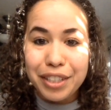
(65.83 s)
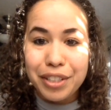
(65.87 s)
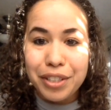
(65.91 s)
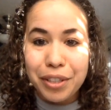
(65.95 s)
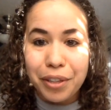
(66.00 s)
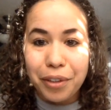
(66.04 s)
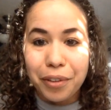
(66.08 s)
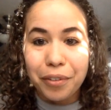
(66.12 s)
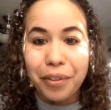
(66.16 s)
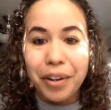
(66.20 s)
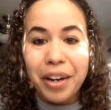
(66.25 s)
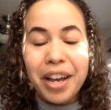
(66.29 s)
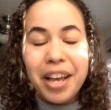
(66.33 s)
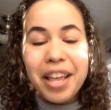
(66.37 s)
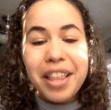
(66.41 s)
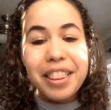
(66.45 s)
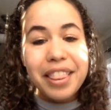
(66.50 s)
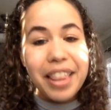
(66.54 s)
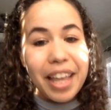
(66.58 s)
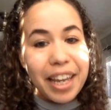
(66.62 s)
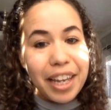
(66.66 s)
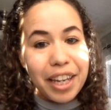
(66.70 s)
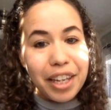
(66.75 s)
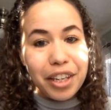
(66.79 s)
So,
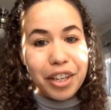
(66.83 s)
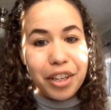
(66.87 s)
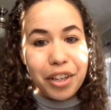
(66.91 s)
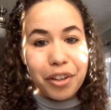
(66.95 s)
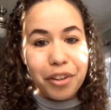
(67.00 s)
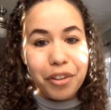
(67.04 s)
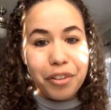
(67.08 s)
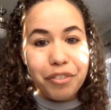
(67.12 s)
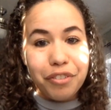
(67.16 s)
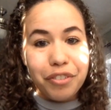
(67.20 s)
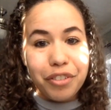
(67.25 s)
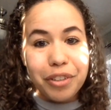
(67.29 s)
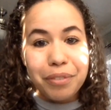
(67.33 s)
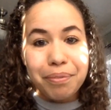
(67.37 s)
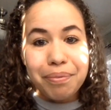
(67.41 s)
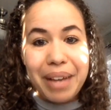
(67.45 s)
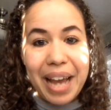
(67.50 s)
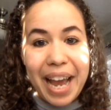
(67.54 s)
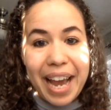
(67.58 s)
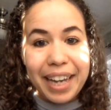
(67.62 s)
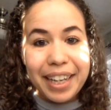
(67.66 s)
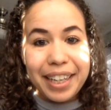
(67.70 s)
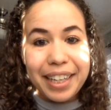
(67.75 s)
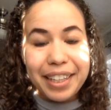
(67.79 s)
thank you for
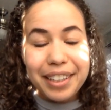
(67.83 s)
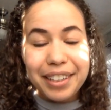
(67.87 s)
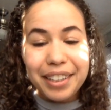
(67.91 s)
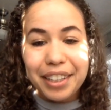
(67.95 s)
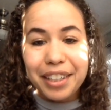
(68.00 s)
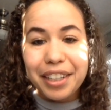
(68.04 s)
backing